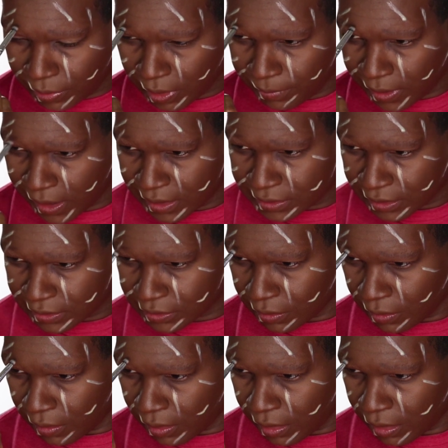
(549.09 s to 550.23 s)
Bypass that
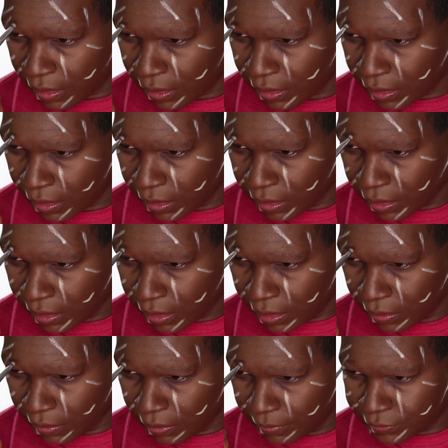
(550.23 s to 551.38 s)
scar
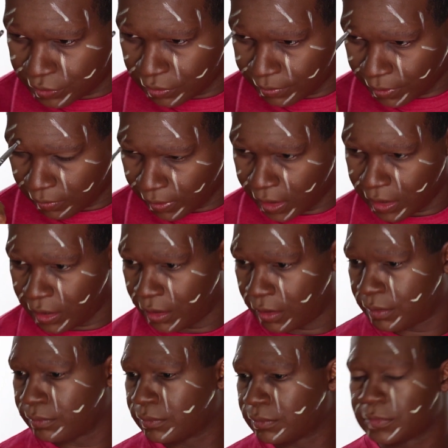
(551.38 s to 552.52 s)
and go up to about right here.
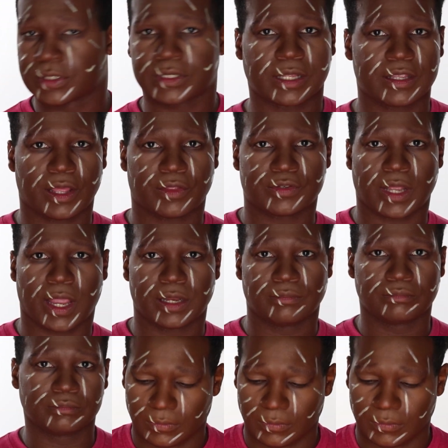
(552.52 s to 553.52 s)
Just like the other side.